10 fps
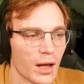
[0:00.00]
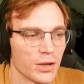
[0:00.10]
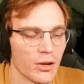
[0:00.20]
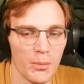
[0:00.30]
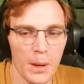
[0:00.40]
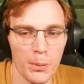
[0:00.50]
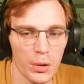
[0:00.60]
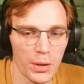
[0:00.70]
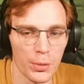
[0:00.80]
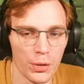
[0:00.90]
I don't remember where
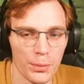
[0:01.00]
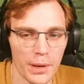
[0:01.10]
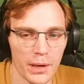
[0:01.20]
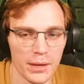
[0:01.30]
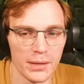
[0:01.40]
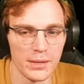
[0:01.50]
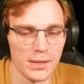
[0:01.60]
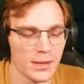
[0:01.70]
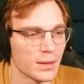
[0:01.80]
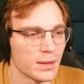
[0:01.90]
the no. pit
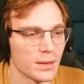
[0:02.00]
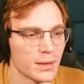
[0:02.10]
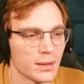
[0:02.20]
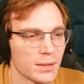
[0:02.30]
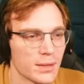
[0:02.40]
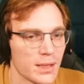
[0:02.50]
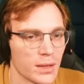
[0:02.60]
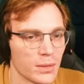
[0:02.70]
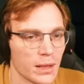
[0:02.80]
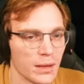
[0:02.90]
is. Is
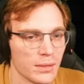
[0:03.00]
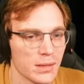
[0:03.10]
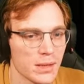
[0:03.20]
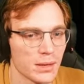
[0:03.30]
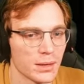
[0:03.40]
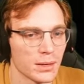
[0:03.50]
anyone else?